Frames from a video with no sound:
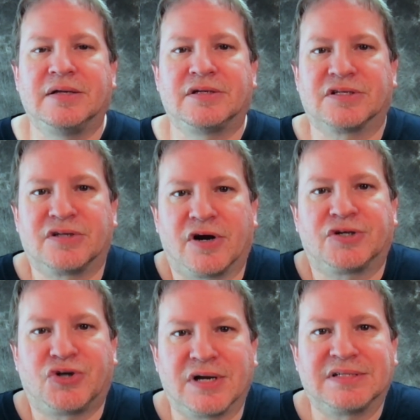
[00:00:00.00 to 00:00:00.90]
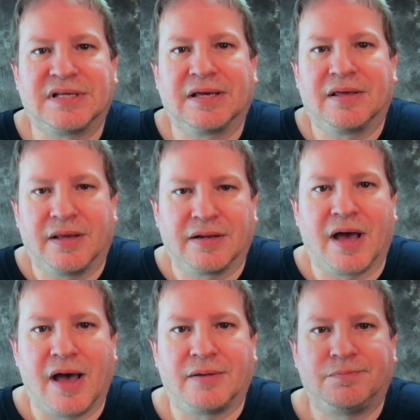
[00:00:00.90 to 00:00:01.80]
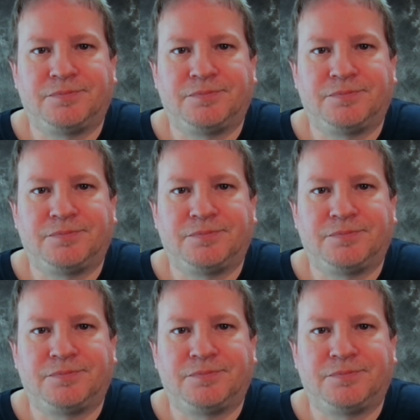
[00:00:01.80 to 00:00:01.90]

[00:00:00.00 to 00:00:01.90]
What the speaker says: to start trusting in God.